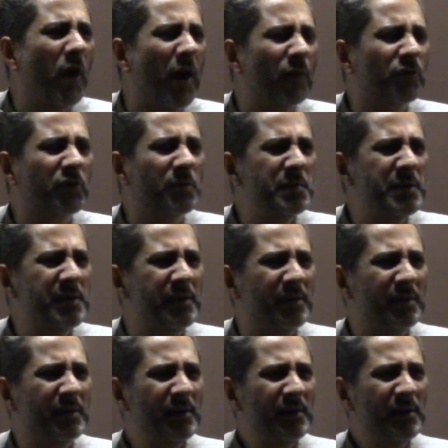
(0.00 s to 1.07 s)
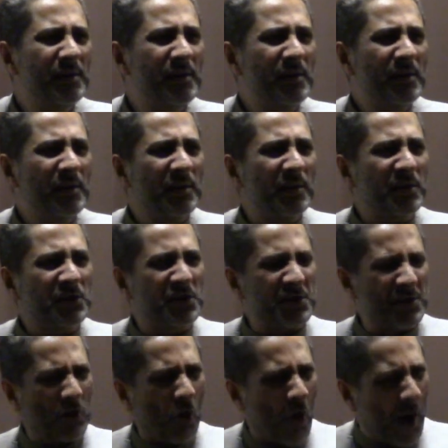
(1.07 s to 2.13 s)
after me. She
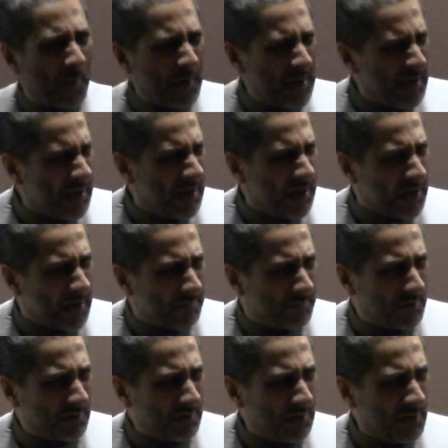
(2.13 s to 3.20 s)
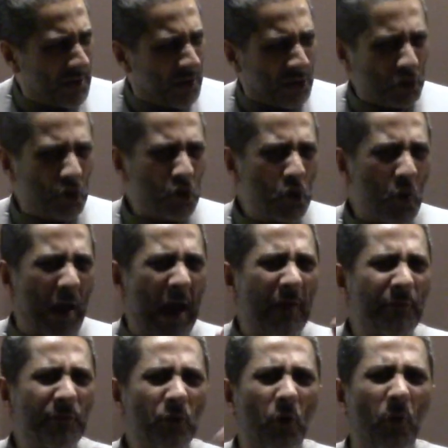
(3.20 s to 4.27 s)
said, O oh Habib, do you
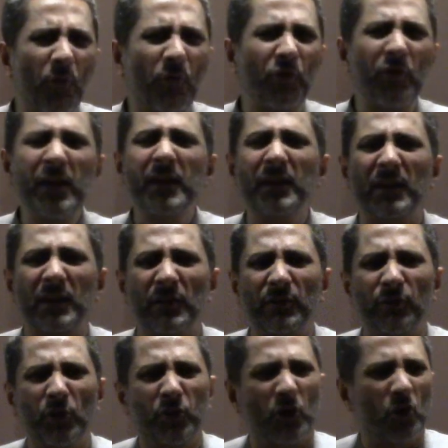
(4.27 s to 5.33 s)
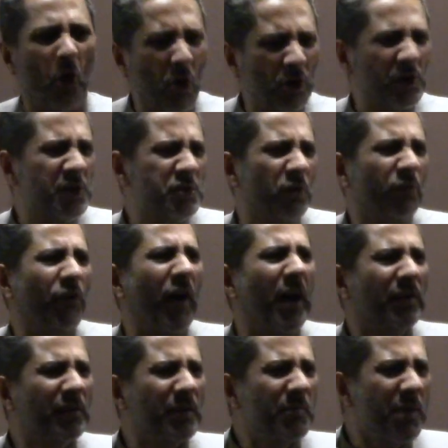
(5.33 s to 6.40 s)
have no fear for the daughters of
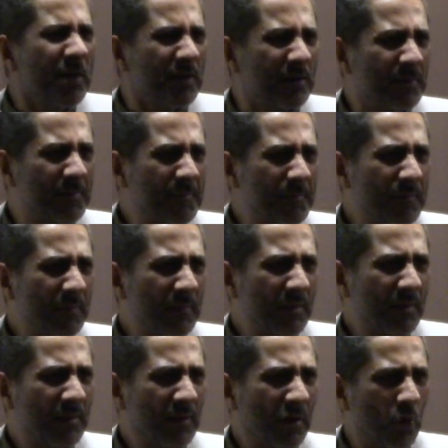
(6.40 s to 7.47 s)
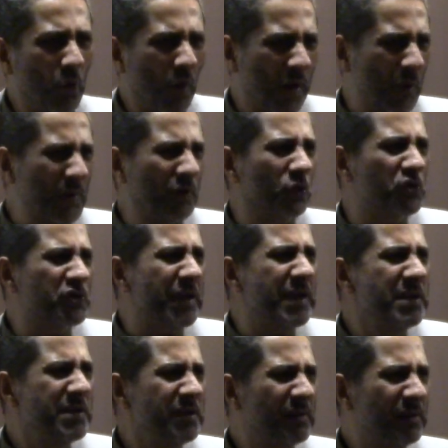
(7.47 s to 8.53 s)
Fatima who are with
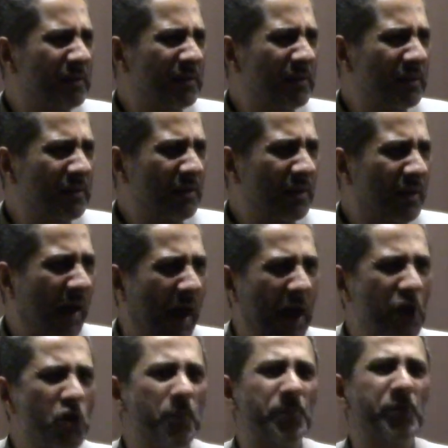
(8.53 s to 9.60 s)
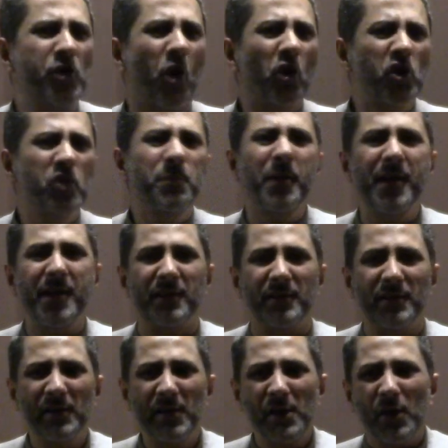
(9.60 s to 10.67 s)
Hussein? Are you
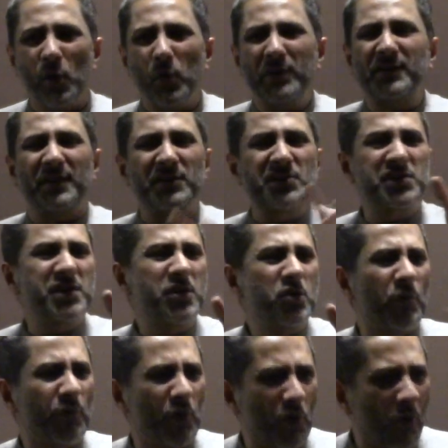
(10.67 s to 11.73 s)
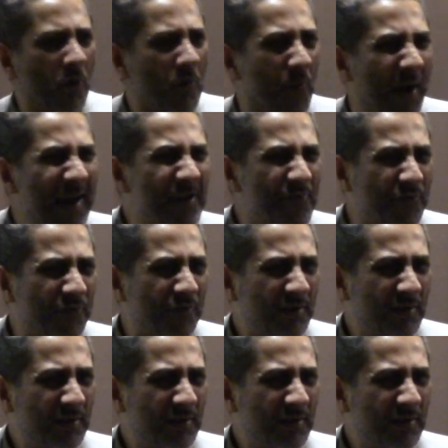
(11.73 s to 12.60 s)
preoccupied with concern of your own wife?